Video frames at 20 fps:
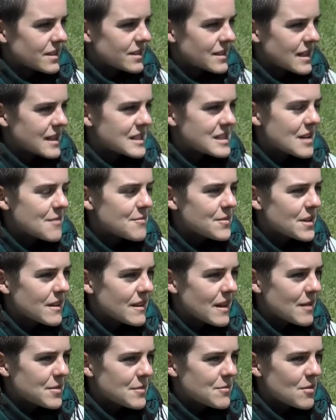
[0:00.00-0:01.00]
it's something
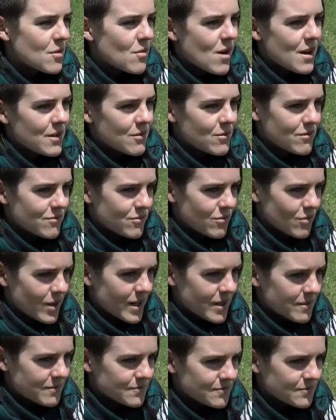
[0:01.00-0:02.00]
that people want to
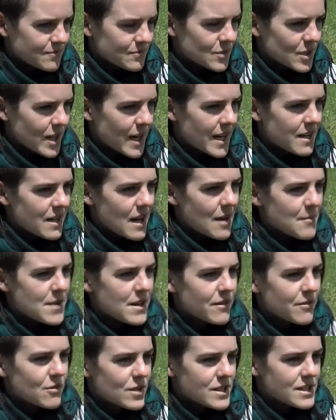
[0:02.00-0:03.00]
avoid, right? I mean,
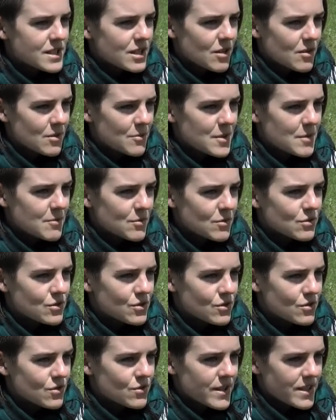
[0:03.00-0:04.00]
of course, there are people who
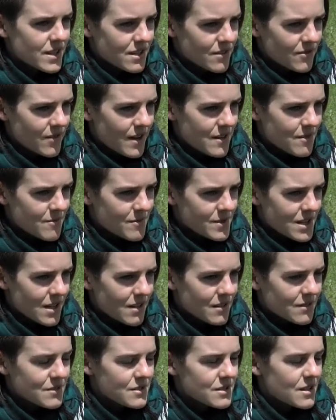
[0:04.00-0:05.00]
choose to identify
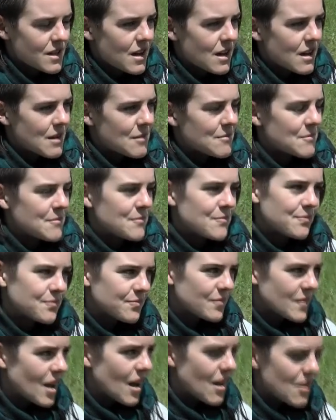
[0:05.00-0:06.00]
themselves.
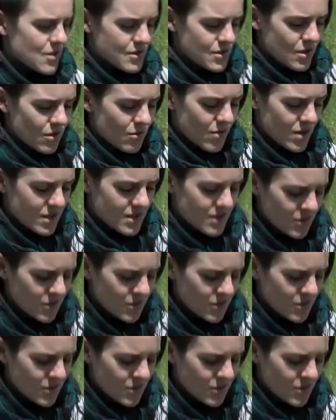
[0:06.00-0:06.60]
Others don't want